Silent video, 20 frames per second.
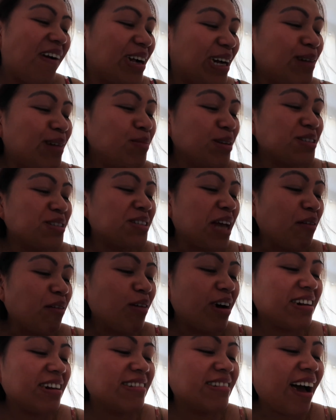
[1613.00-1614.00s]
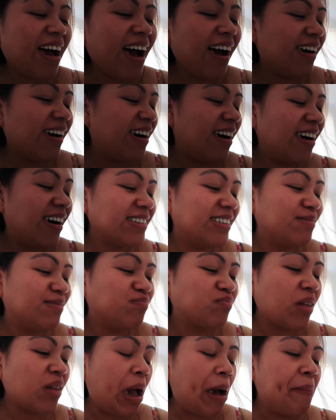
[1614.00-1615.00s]
A bit soury, Dad.
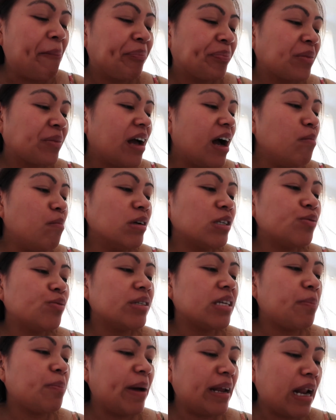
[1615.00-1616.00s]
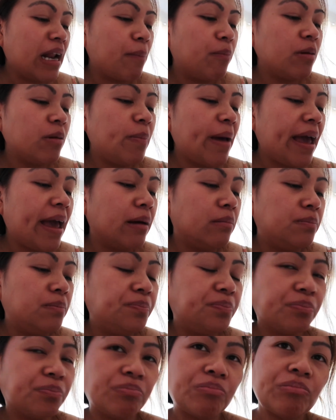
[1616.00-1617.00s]
How much was a pineapple, be?
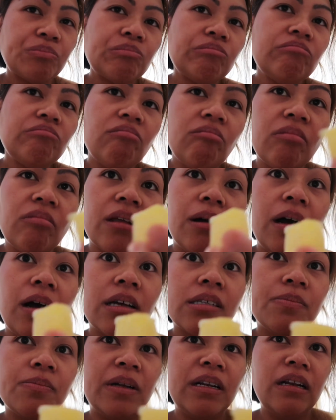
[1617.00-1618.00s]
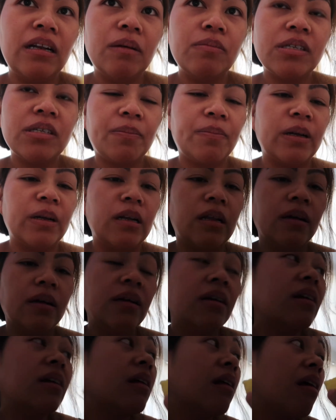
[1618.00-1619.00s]
Husband loves a
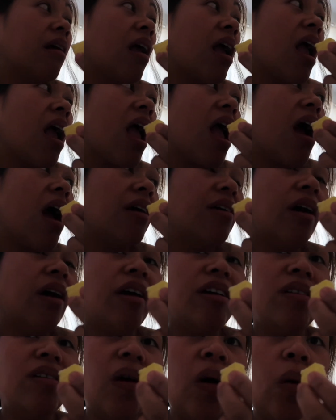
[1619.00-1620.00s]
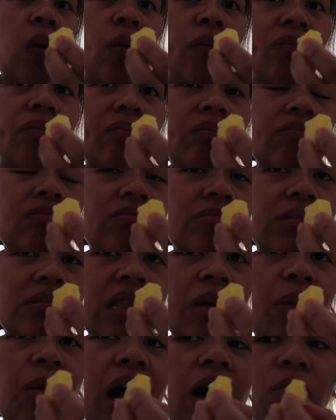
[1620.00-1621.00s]
pineapple. Yeah, I know.
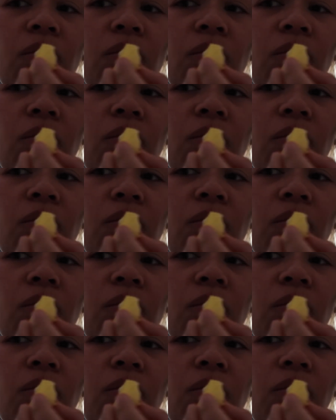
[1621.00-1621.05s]
But how